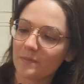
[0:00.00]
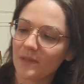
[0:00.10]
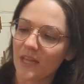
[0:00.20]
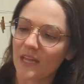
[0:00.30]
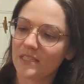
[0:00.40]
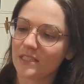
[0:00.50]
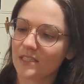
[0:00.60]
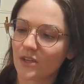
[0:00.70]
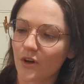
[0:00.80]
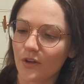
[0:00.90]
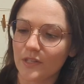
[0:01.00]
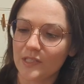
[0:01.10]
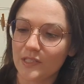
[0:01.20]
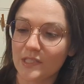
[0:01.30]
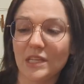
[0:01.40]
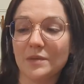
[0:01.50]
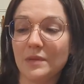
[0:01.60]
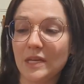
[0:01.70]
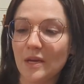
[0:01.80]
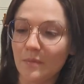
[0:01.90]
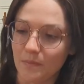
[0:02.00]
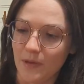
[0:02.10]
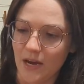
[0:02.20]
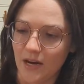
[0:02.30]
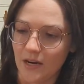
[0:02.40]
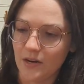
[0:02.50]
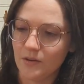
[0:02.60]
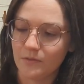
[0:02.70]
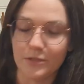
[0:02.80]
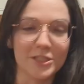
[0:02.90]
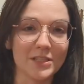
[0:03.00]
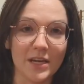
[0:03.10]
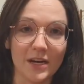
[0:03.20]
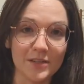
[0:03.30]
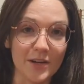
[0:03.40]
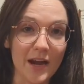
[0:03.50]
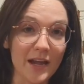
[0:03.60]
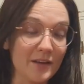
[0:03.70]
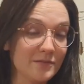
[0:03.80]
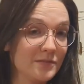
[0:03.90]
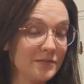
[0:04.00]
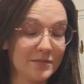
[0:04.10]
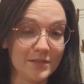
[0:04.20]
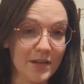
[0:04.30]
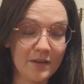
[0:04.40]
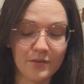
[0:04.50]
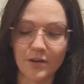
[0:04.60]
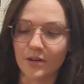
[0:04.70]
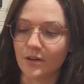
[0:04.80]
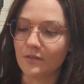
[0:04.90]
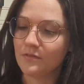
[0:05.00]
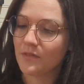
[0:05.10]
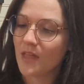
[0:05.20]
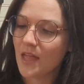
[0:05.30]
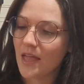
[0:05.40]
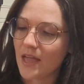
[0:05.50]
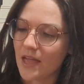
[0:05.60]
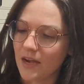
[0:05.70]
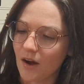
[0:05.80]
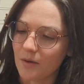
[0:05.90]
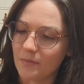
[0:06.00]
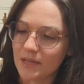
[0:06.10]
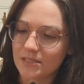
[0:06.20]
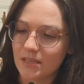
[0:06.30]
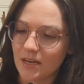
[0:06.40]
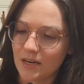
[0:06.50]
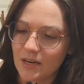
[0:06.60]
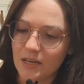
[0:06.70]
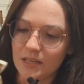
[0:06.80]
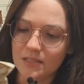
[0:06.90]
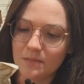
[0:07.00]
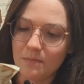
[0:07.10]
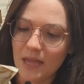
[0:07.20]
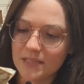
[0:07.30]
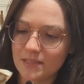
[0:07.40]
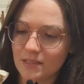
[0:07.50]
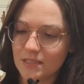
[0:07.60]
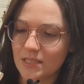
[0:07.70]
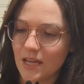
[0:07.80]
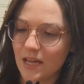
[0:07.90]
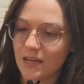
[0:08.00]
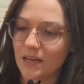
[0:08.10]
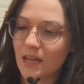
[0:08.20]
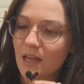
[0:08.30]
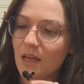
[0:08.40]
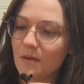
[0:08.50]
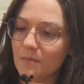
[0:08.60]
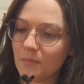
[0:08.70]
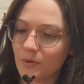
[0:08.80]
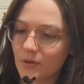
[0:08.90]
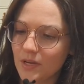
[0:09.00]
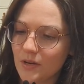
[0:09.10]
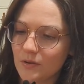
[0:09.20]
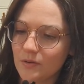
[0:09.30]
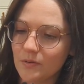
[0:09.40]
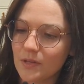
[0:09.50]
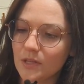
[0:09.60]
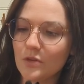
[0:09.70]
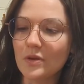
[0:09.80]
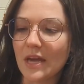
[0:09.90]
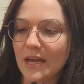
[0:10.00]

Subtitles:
blend is called Cinnamon Bear, which is a character I have never heard of. And our mix here is Manx Lactan, Merino, UK